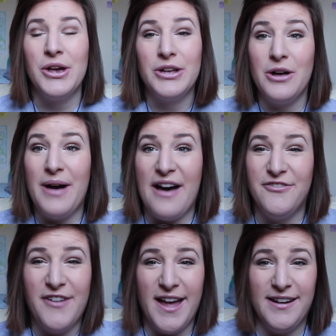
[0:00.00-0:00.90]
go
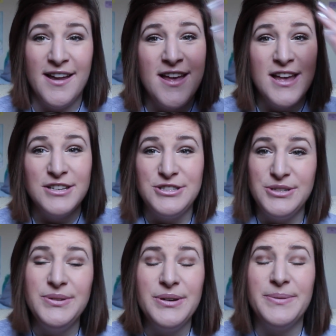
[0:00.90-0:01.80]
have fun.
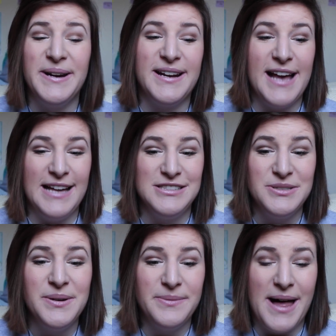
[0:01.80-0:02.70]
Do your work and
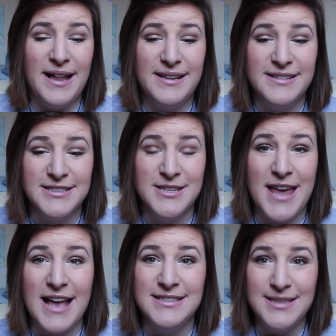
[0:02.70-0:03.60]
do it well, so
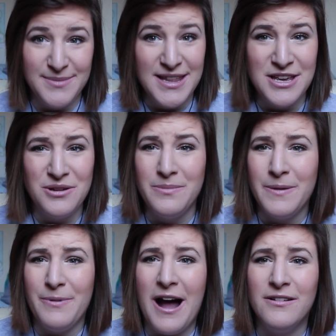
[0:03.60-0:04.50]
that it's something that you can
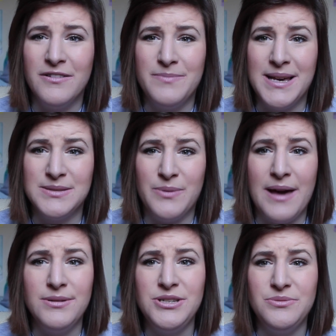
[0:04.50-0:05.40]
be proud of, because
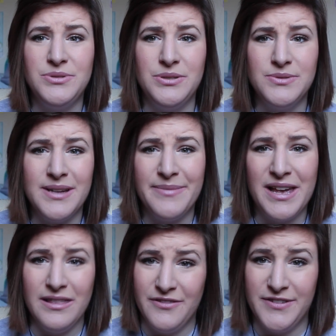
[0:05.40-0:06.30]
why would you do
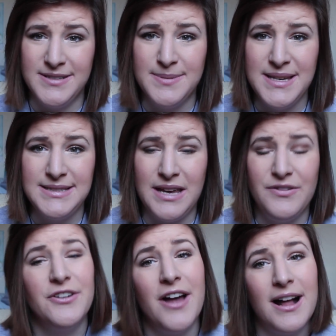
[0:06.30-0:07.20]
something in the first place
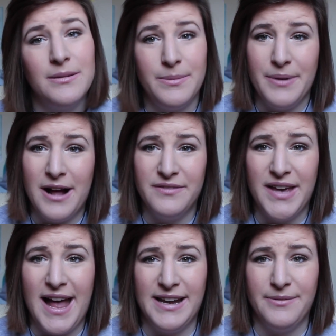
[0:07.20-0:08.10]
if you're not going to be proud of
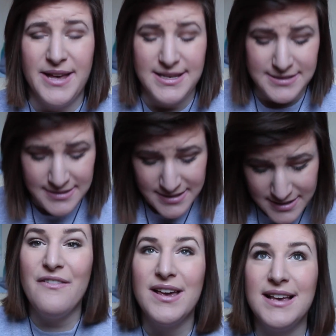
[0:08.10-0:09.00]
it anyways?
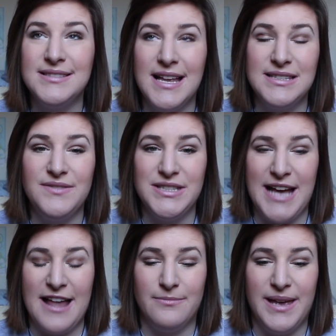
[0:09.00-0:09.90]
Having a sense of
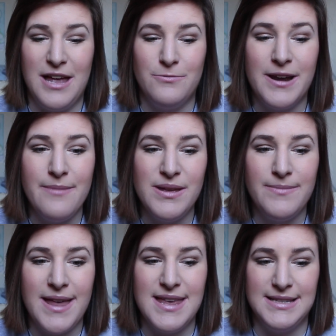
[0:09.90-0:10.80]
entitlement. And what I
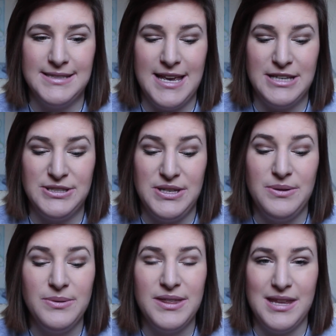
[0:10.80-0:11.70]
mean by this is
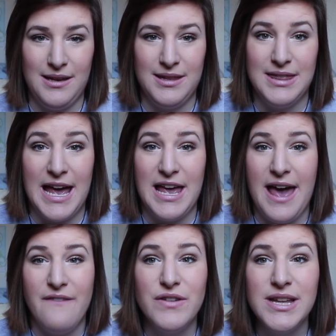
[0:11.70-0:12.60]
you think that
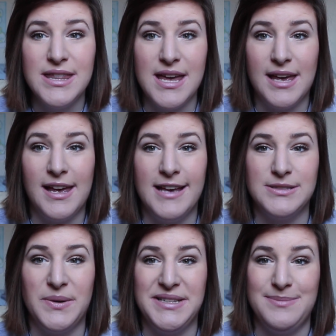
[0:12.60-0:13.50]
everything
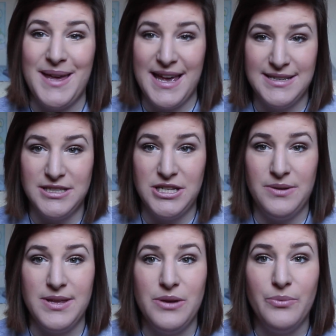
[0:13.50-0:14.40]
is going to be handed to
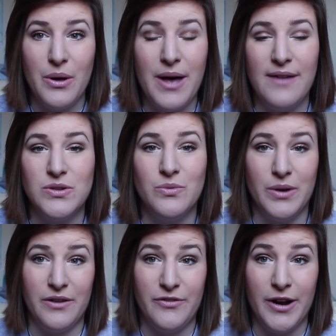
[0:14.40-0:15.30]
you and you won't have to
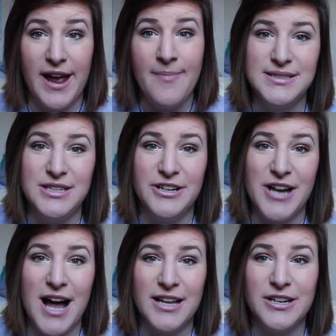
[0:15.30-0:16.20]
work for it. You're
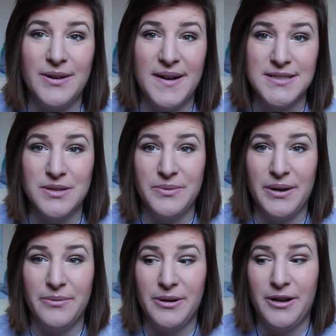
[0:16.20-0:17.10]
not going to go out into the
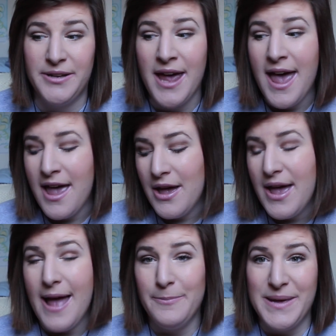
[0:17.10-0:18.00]
real world
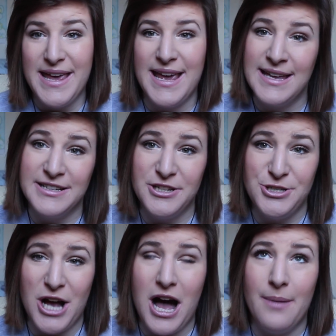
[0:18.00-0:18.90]
and be handed a
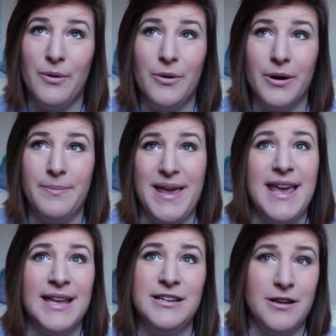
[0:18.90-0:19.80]
job, or be
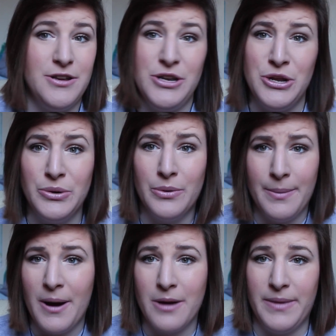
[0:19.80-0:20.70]
handed a new
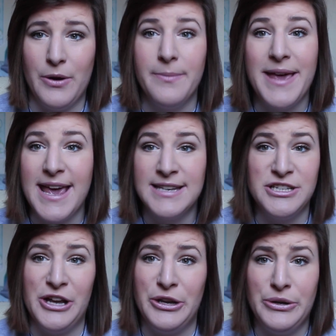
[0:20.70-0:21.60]
apartment, or be
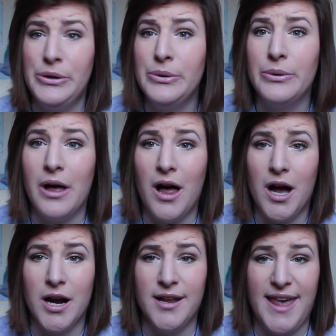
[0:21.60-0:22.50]
handed a new
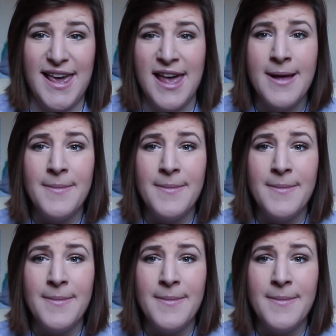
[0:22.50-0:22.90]
car. Like,